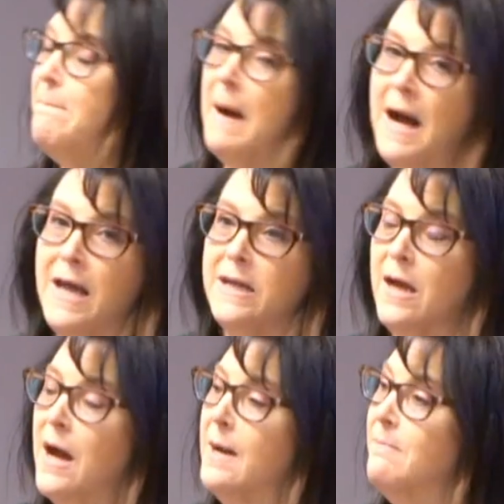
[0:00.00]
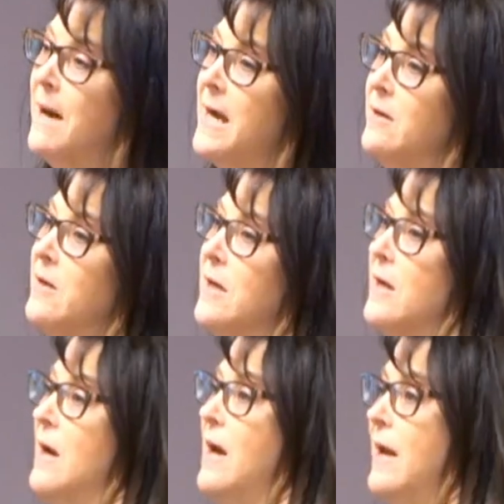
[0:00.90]
But a minor
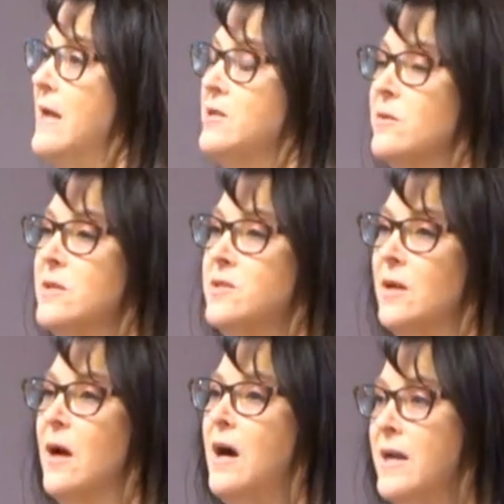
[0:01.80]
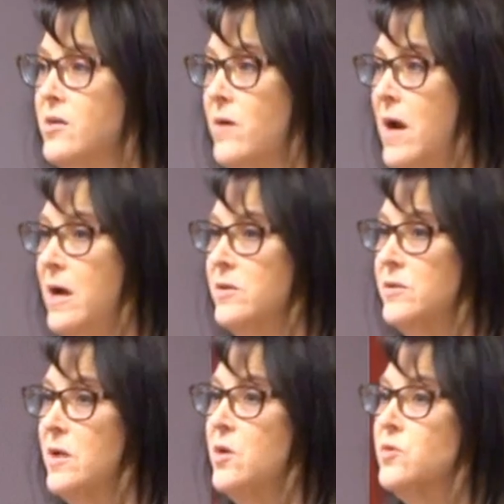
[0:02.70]
cannot enter into
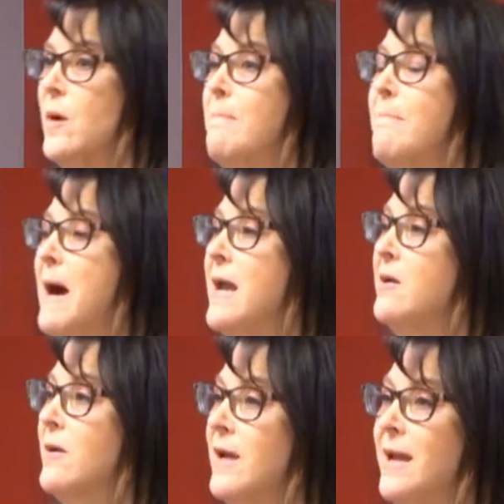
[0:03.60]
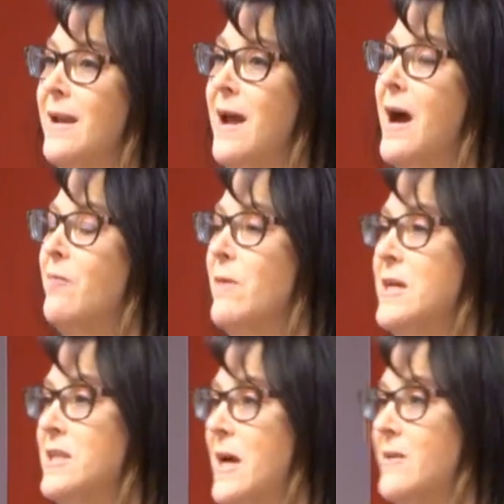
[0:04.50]
contracts. So a minor cannot
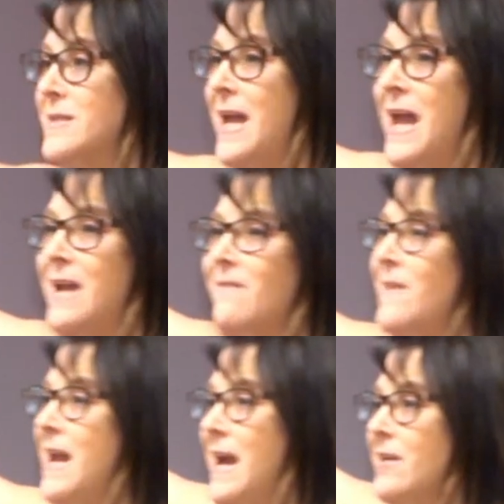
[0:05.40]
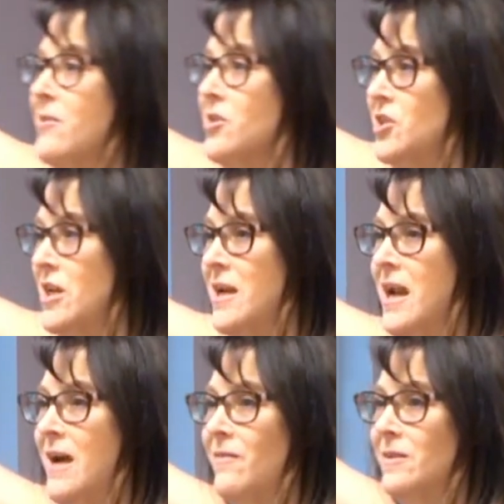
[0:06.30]
reach out to NV Energy and
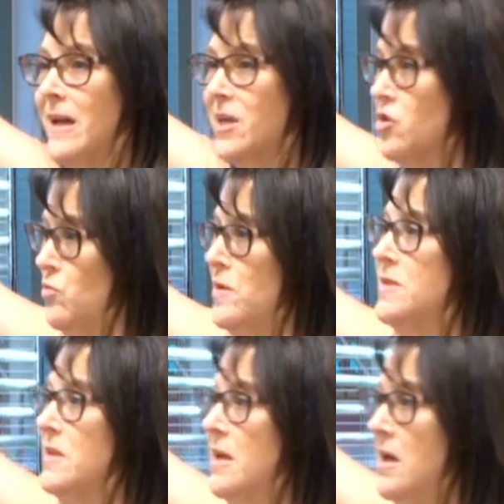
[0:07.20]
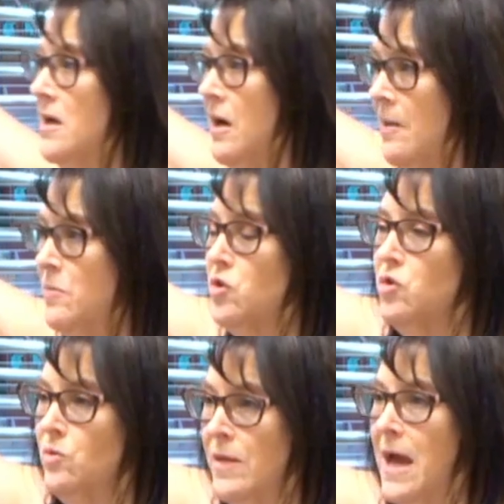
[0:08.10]
have electricity come
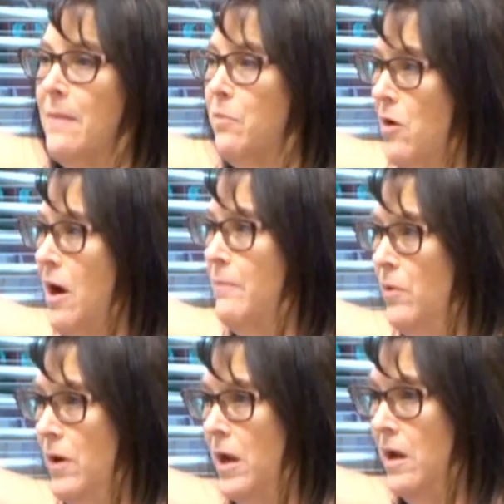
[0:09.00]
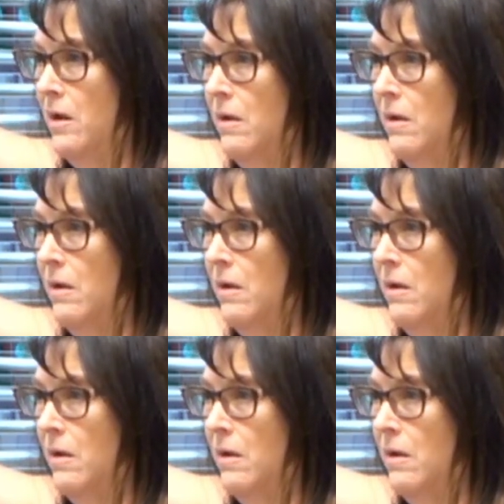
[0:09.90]
to that property.